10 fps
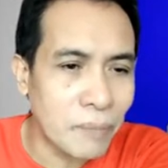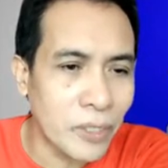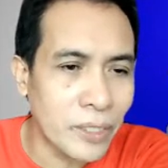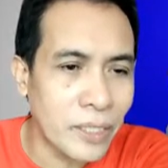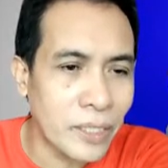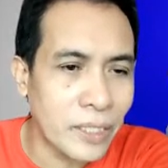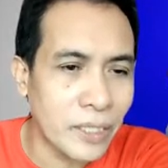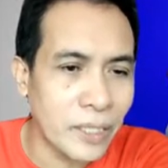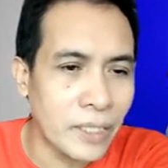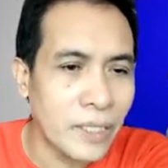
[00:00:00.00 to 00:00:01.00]
point
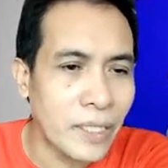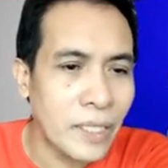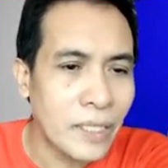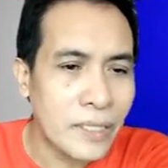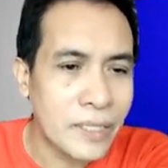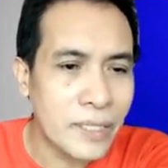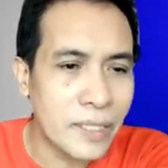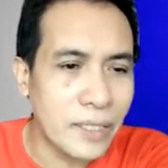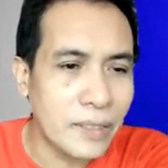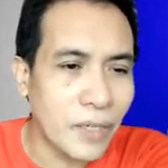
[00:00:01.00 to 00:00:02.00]
here.
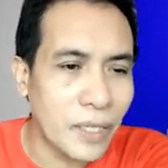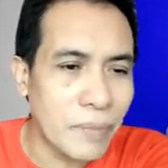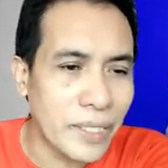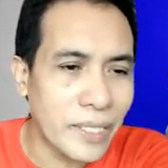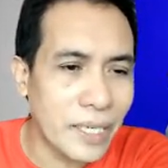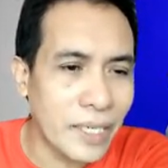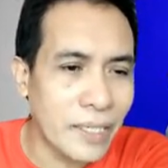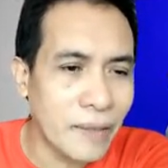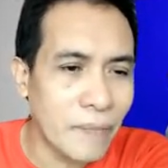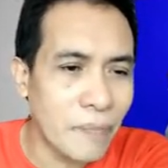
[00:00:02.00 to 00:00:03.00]
60 divided by
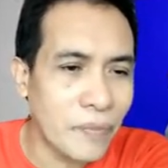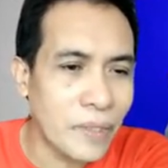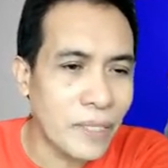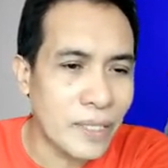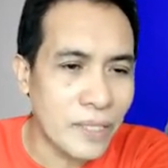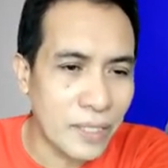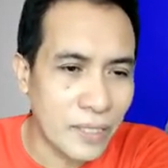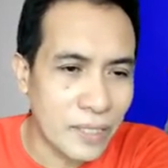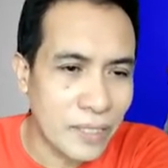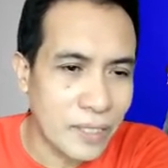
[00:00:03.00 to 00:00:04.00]
10, that's
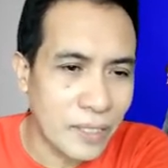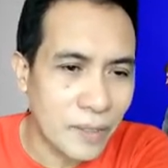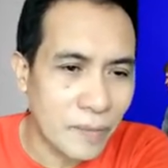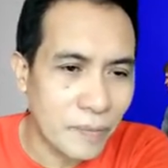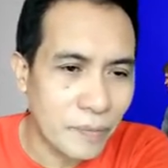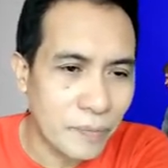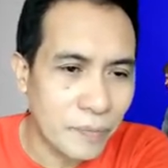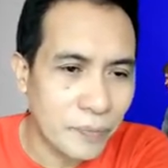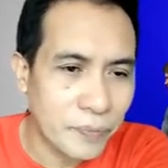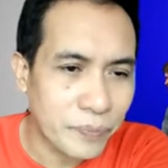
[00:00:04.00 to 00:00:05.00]
6.
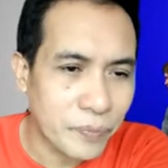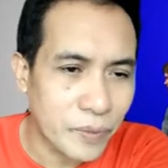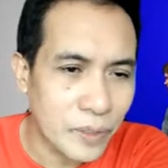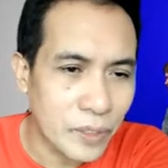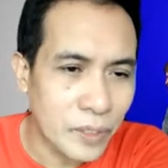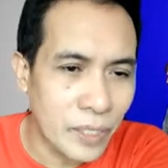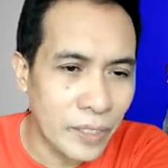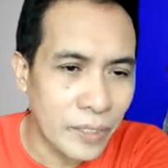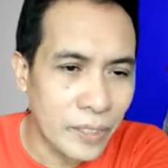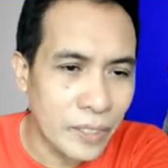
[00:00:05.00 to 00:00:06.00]
All
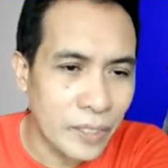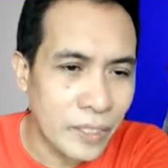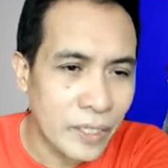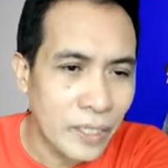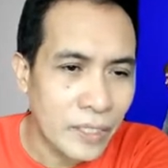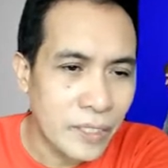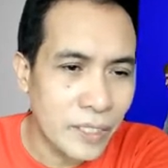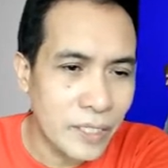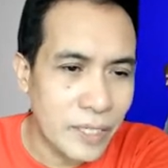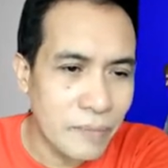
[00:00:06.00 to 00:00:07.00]
right,
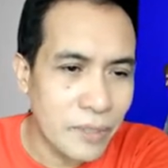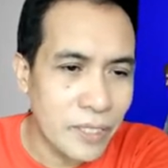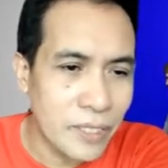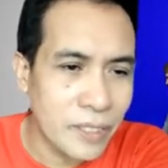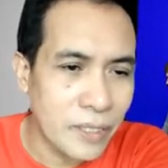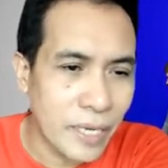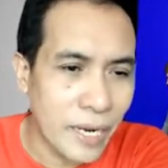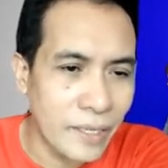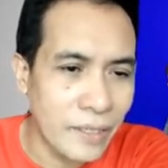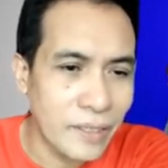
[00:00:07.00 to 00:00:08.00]
6 times
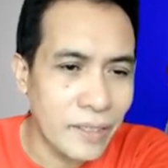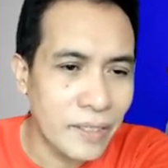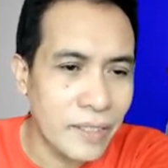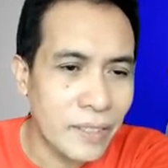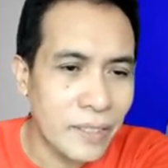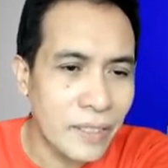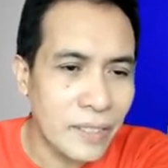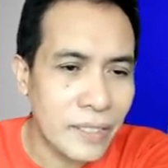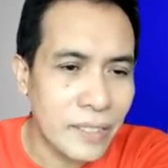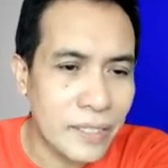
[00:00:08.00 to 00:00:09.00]
10,
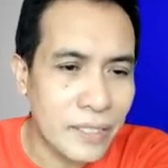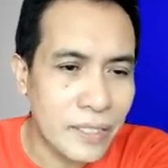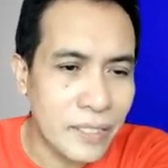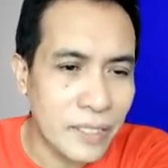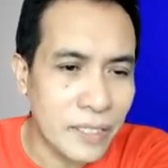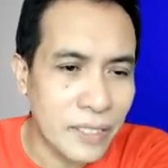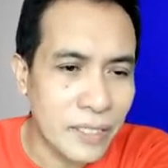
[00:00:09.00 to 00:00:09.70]
that's 60.